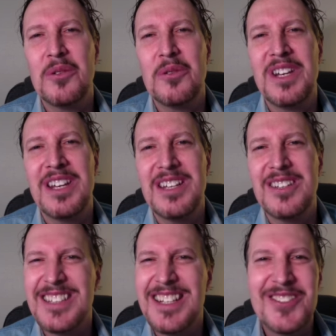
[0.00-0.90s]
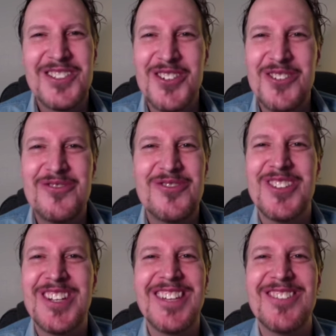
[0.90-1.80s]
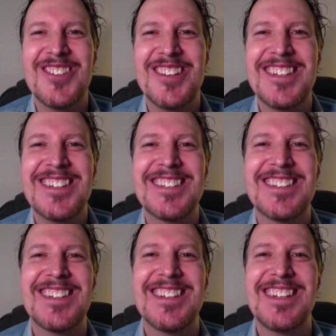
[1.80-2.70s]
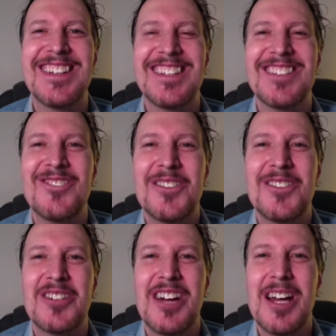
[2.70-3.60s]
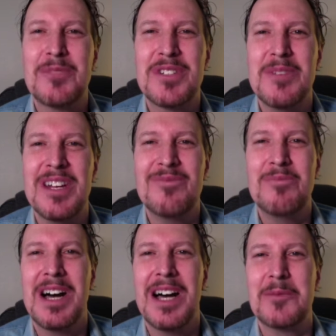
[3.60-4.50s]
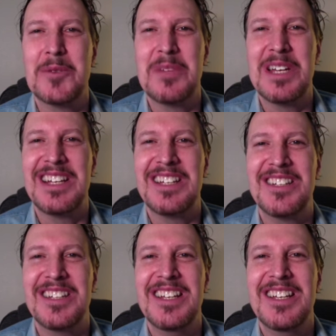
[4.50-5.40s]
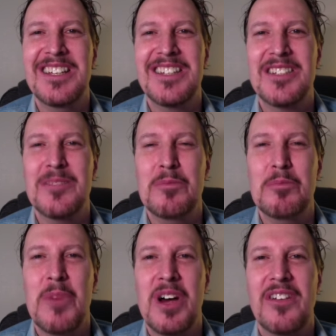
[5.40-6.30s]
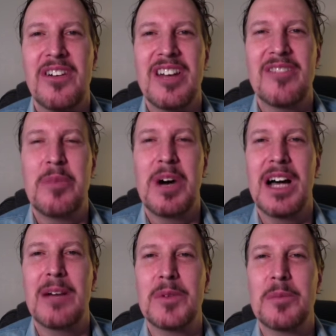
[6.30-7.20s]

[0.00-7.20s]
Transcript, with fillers: What uh, sounds so freaking religious. I, I, I want to drop some f bombs, man, and some mother f bombs.